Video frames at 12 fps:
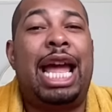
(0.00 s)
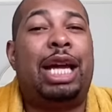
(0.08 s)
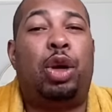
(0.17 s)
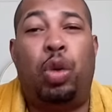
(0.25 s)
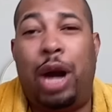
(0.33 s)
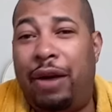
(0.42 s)

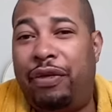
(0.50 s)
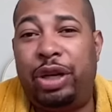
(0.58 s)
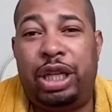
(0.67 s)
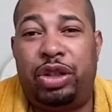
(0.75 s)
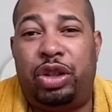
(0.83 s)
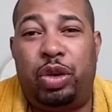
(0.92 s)
whoever
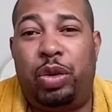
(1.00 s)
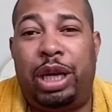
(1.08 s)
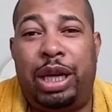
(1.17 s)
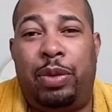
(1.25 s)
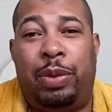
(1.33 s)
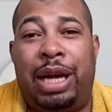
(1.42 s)
he's
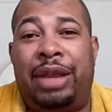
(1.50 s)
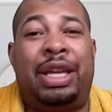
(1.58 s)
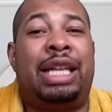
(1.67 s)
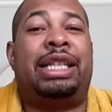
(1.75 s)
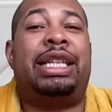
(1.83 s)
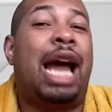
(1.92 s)
doing it with,
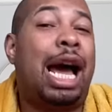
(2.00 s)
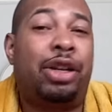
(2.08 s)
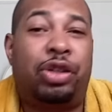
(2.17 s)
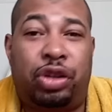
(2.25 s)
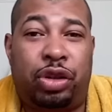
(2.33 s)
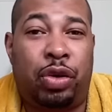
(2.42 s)
it's not a
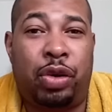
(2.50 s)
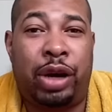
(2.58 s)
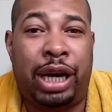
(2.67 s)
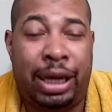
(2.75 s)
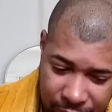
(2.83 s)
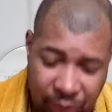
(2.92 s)

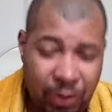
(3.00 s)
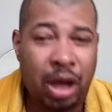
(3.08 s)
story.